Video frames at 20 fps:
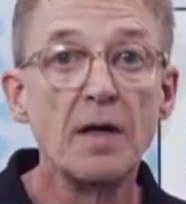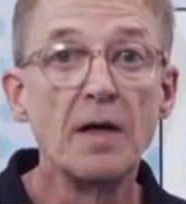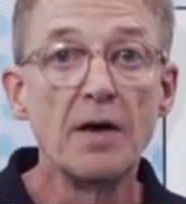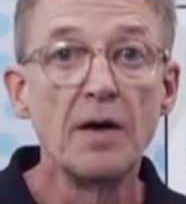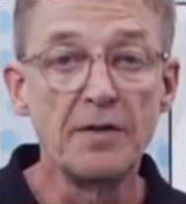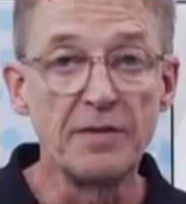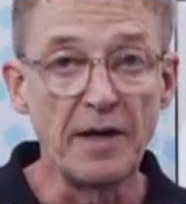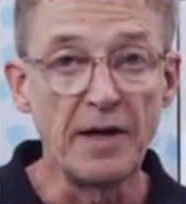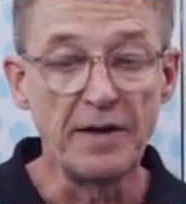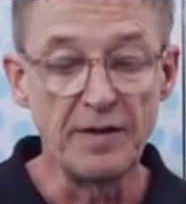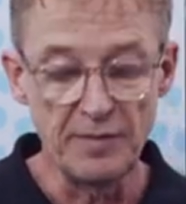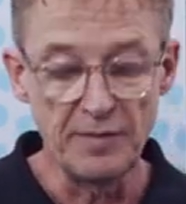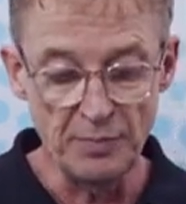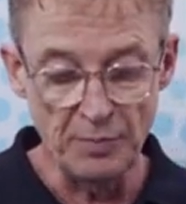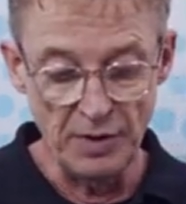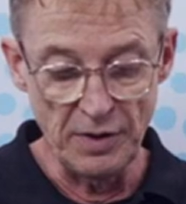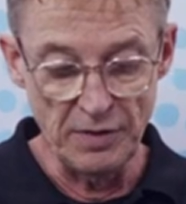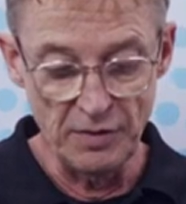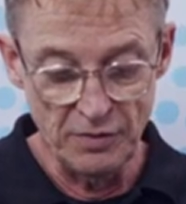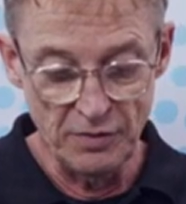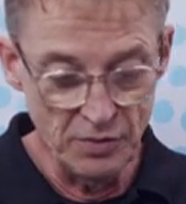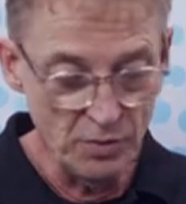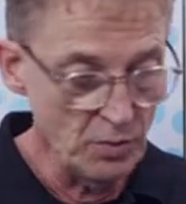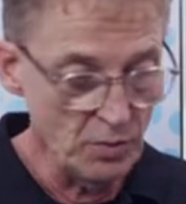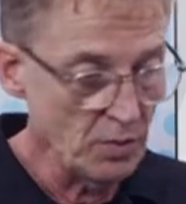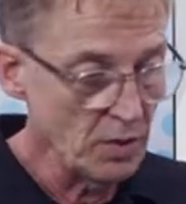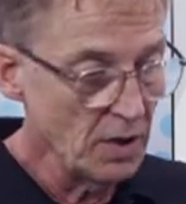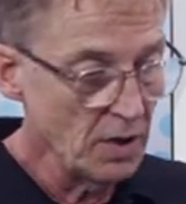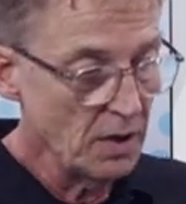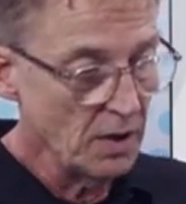That is pin 2
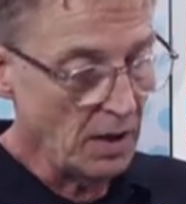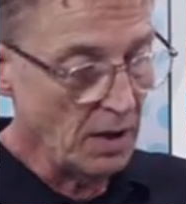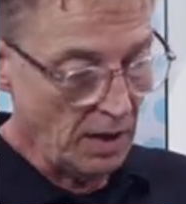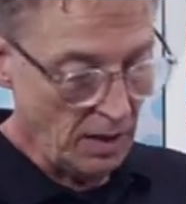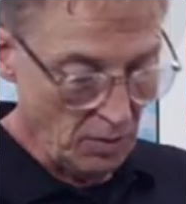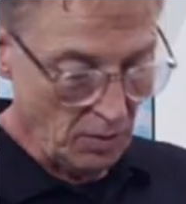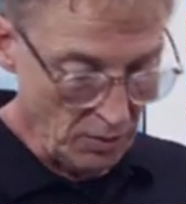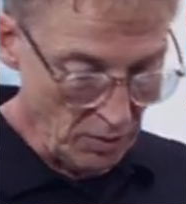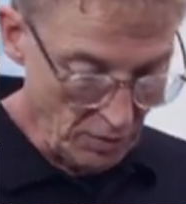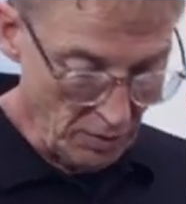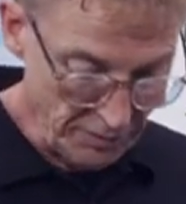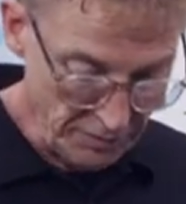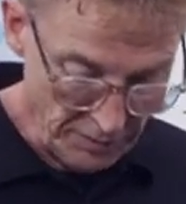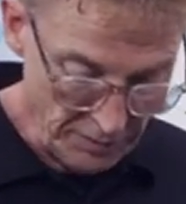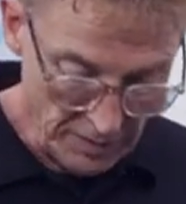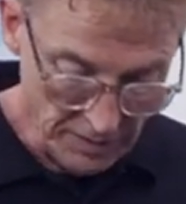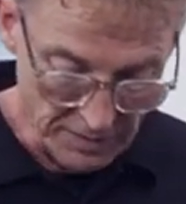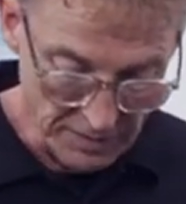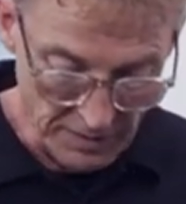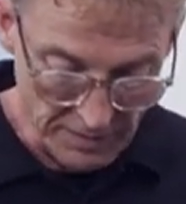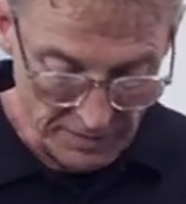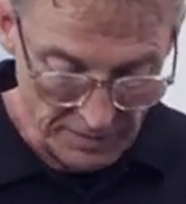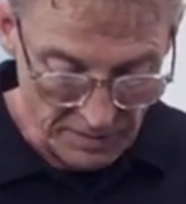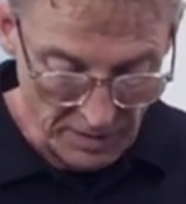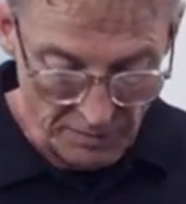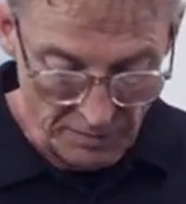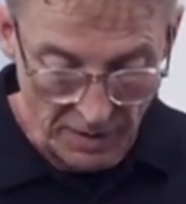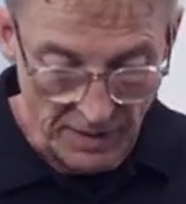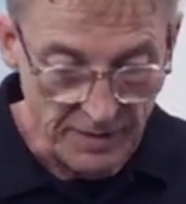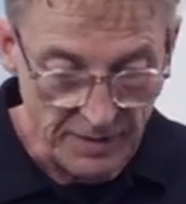out of this
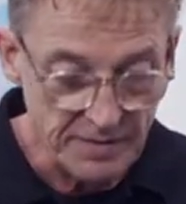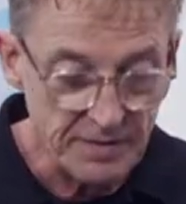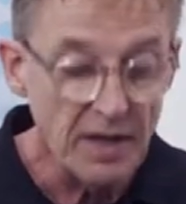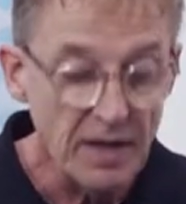device,